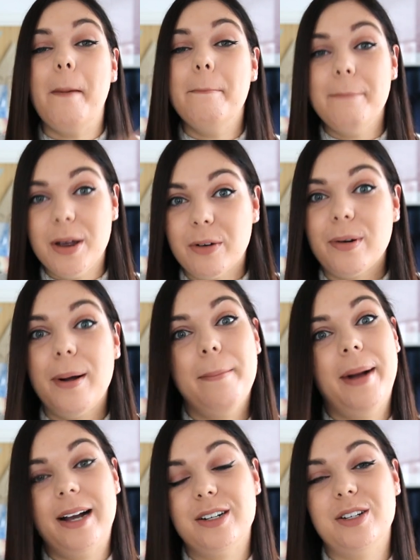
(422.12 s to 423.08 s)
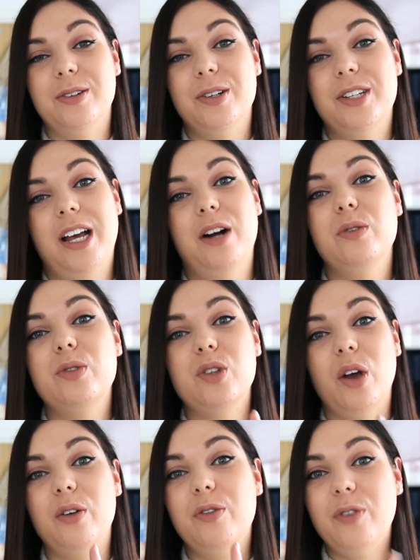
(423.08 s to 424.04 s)
mirror it back to yourself.
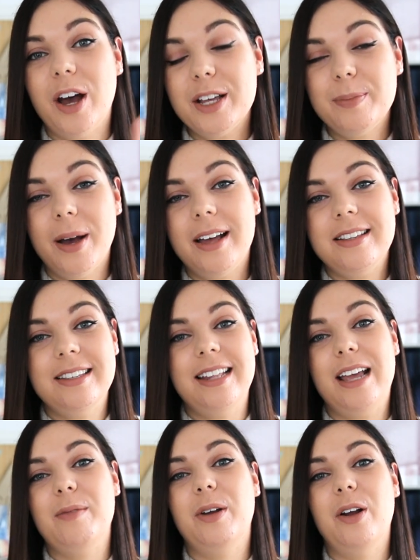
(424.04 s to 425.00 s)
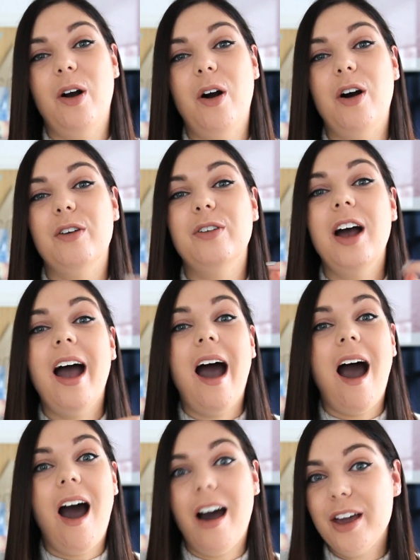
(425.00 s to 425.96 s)
So first person statement of,
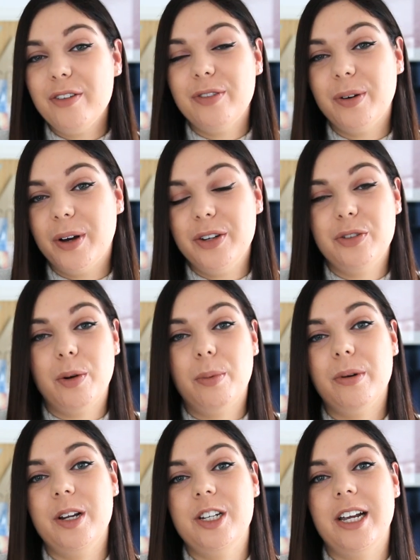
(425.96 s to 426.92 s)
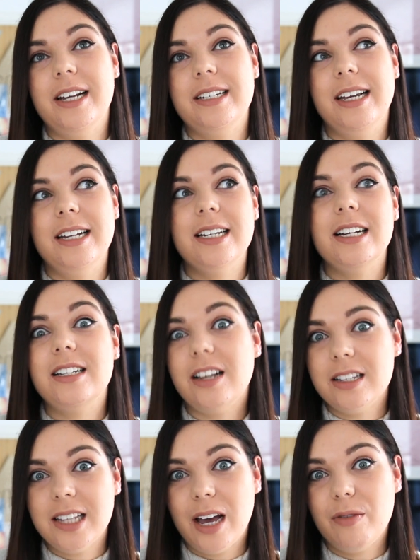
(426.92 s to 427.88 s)
I feel underappreciated.
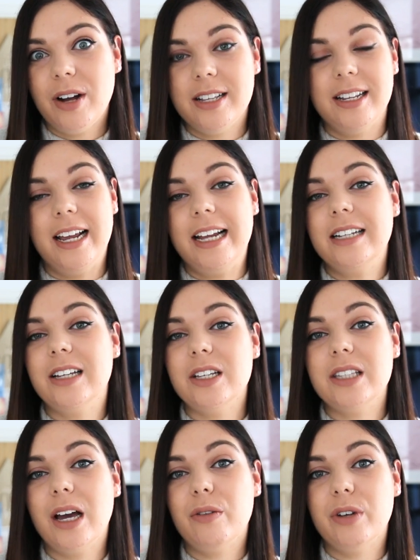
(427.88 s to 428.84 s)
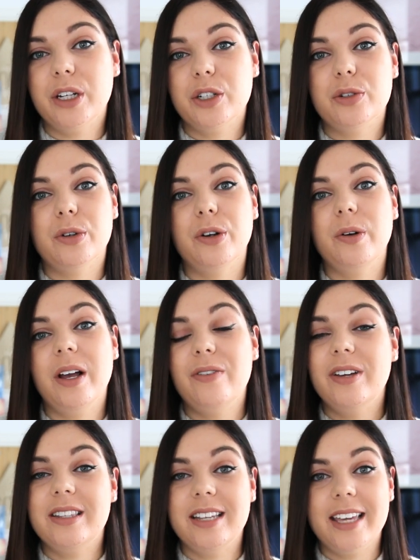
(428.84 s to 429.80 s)
Does that resonate? Does that ring true?
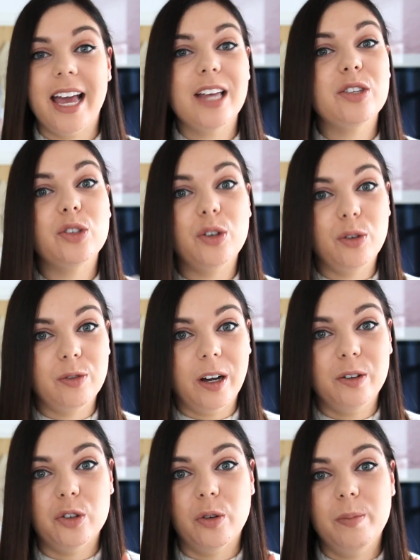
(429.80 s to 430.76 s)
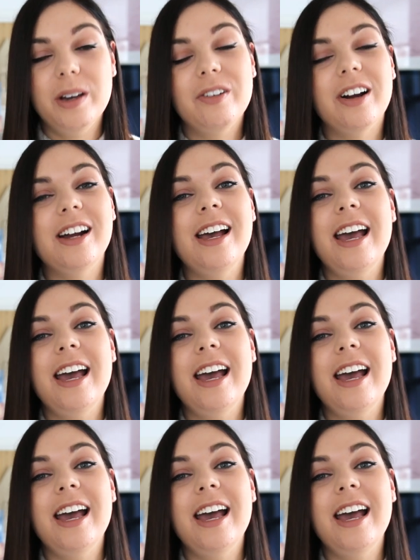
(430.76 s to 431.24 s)
If it's a yes, you found your mirror.